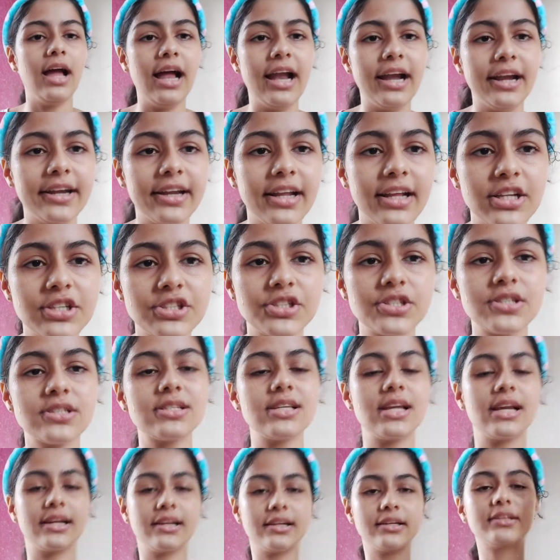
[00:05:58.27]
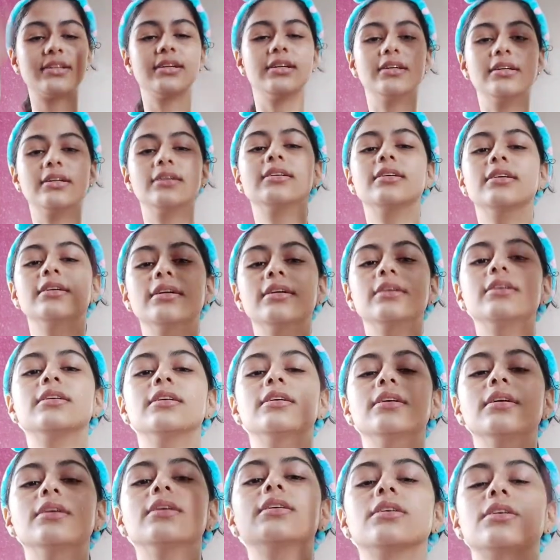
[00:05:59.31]
And then just let it
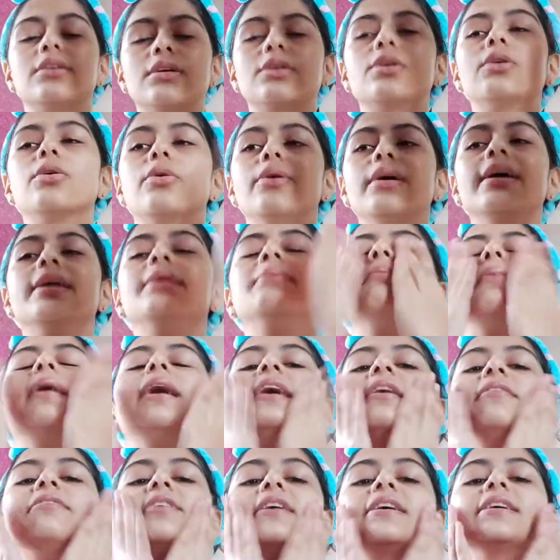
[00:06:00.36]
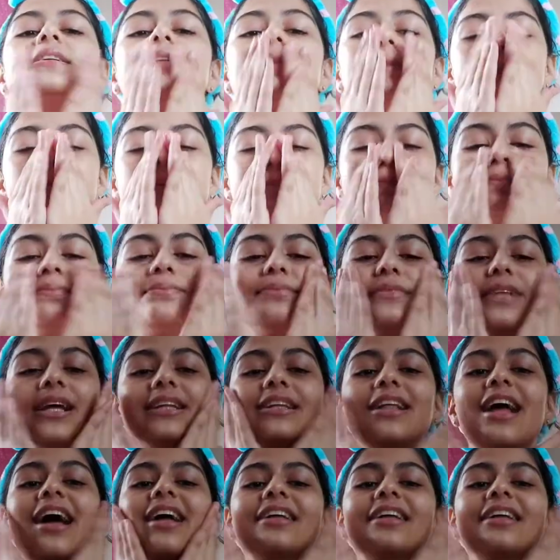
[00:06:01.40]
go in my face like